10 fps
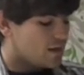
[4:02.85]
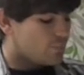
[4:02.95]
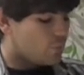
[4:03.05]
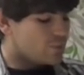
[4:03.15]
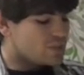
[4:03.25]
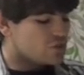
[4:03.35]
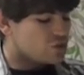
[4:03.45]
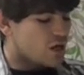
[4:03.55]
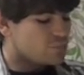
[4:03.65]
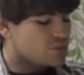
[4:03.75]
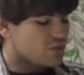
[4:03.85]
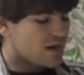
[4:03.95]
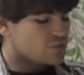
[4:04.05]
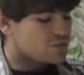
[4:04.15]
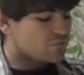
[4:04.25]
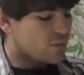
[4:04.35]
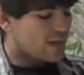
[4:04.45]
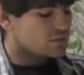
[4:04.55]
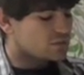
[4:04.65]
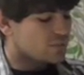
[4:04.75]
But when we stood up, she aroused a few
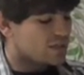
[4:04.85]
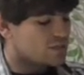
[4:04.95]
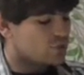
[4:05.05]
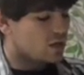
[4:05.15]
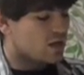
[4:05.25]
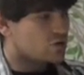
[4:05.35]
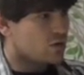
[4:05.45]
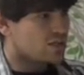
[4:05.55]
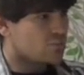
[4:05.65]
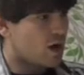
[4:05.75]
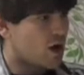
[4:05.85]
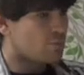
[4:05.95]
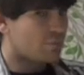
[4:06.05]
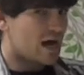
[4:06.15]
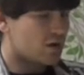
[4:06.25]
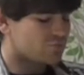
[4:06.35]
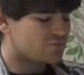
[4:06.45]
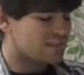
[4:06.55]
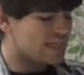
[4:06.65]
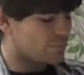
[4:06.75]
ills when I saw her trying to palm a pair of
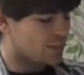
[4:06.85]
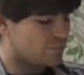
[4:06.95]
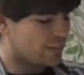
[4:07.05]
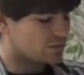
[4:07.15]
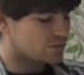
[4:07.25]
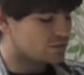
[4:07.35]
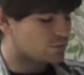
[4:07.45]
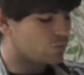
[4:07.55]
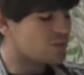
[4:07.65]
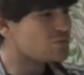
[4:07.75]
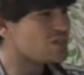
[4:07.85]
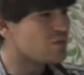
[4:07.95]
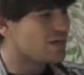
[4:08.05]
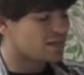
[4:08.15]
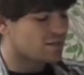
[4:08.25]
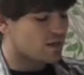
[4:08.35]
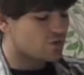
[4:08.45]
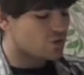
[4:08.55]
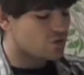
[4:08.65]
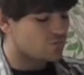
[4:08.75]
sleeping pills. "What are you doing? Are
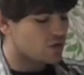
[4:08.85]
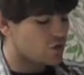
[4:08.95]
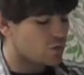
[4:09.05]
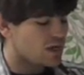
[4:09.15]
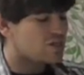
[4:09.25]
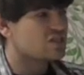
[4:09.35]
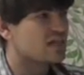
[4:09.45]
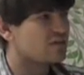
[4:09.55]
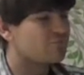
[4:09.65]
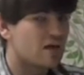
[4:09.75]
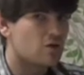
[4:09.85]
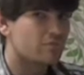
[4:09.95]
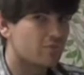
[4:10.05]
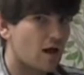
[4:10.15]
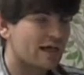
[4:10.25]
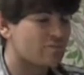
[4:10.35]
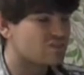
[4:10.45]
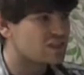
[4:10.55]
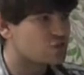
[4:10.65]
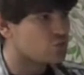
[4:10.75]
those for you?" She's had a fear of flying ever
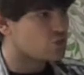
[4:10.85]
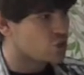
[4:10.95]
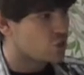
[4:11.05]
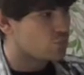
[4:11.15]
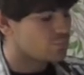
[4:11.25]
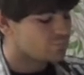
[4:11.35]
since she was 2.